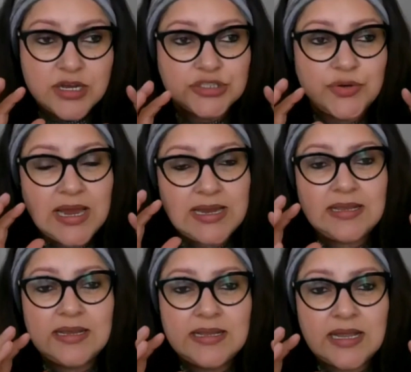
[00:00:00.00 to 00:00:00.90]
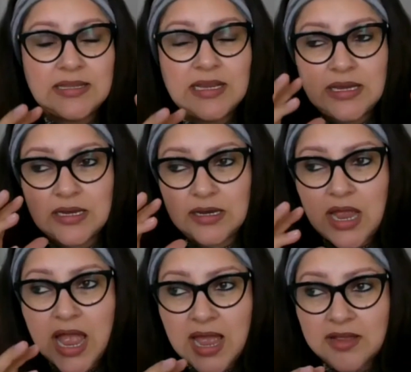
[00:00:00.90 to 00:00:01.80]
So anything that they
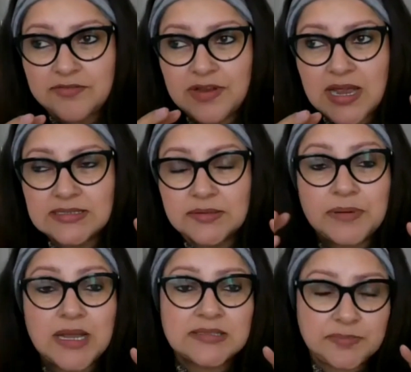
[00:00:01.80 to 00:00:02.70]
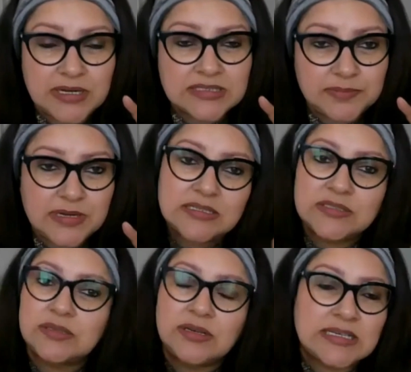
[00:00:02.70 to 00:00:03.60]
have as a plus
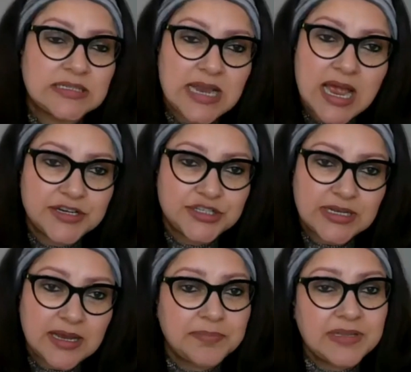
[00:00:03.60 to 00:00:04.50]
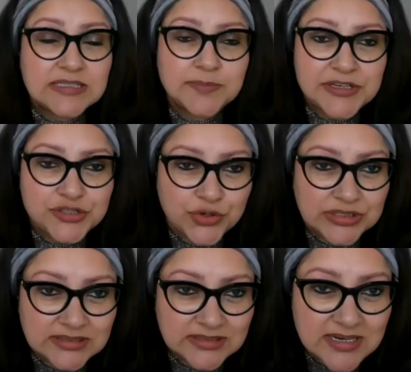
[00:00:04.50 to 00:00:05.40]
gets added to that, but that's by
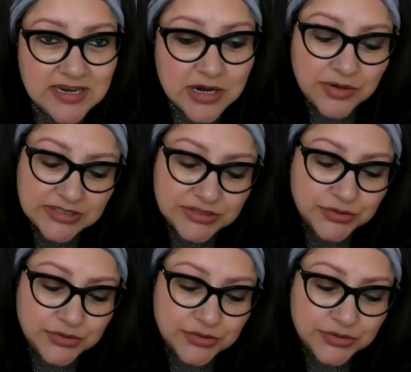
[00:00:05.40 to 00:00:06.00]
choice, right?